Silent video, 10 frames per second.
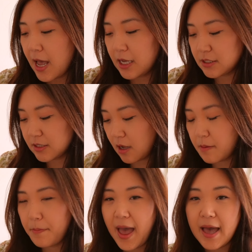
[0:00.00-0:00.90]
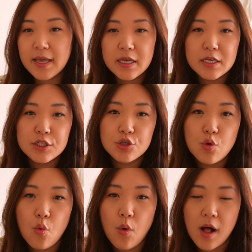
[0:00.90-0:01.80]
I just got a package
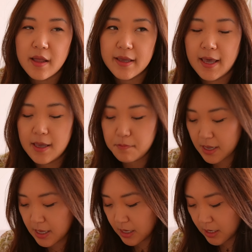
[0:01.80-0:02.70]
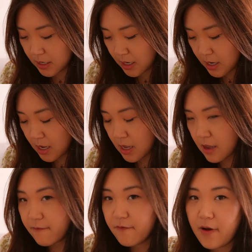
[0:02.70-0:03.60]
while I came in
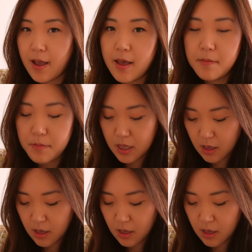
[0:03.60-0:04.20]
from